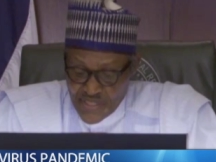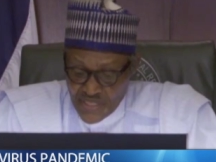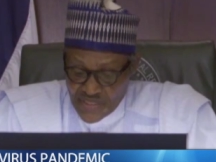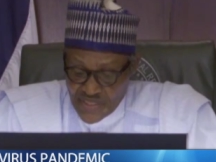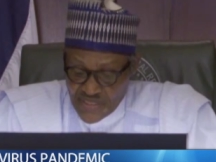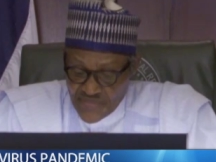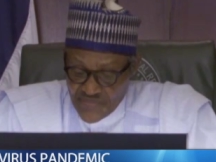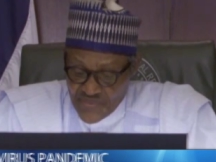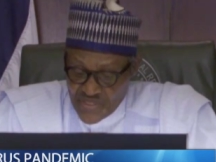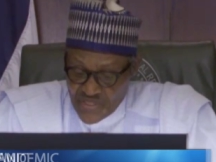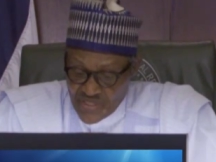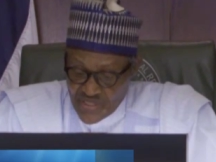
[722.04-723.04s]
sectors
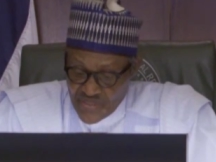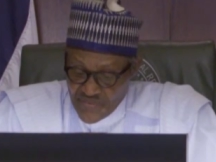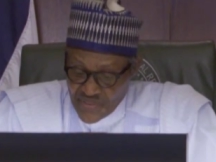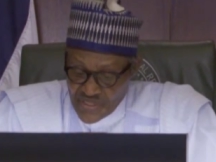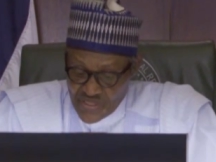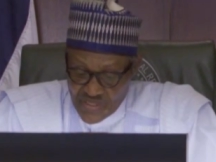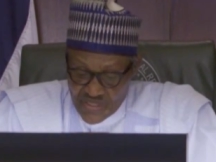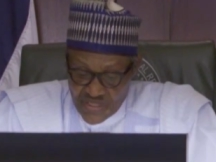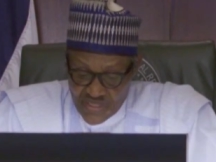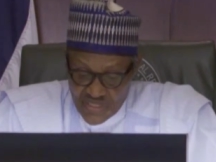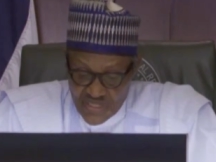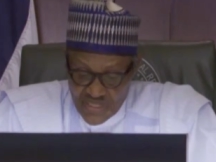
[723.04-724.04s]
facing
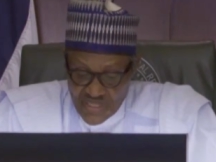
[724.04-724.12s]
difficulties